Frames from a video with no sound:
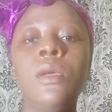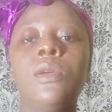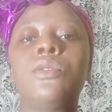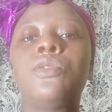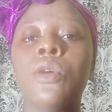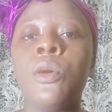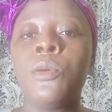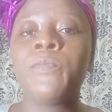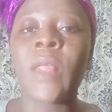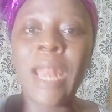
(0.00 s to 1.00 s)

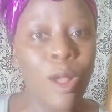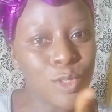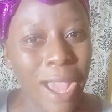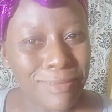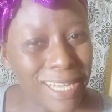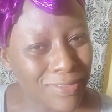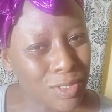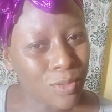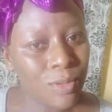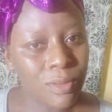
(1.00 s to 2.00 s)
So, and I also have David
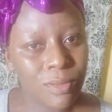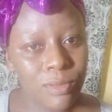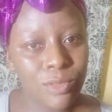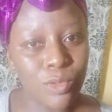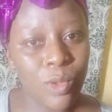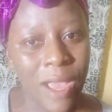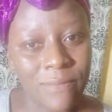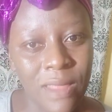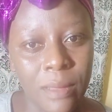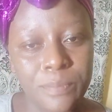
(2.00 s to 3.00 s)
to look
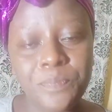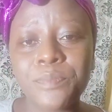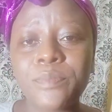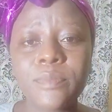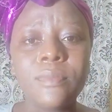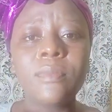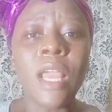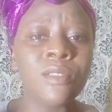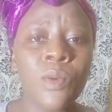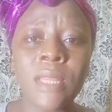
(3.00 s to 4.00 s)
after.
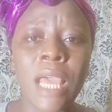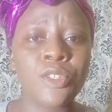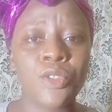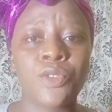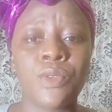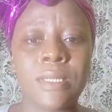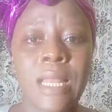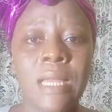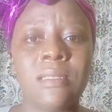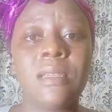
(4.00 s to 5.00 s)
So what I just do is
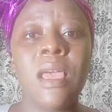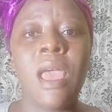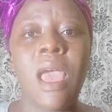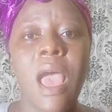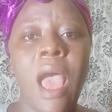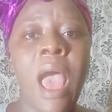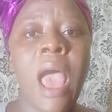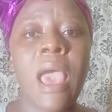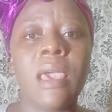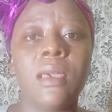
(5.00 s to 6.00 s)
that
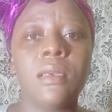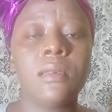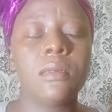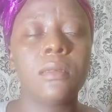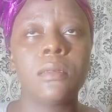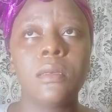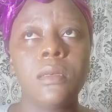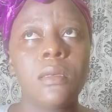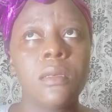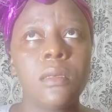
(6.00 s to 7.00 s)
I
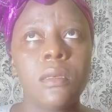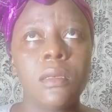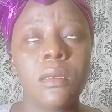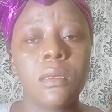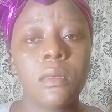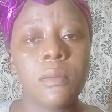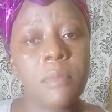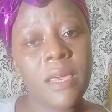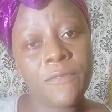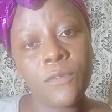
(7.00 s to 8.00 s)

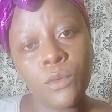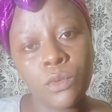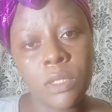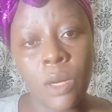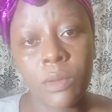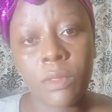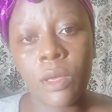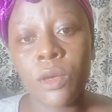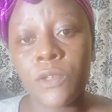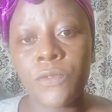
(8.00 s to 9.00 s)
make food that will
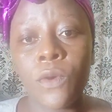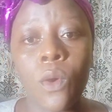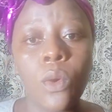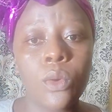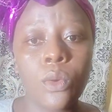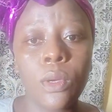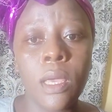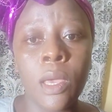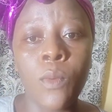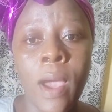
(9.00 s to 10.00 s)
take us for
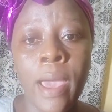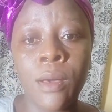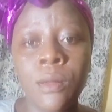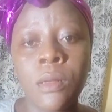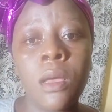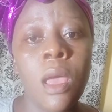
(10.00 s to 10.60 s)
a while.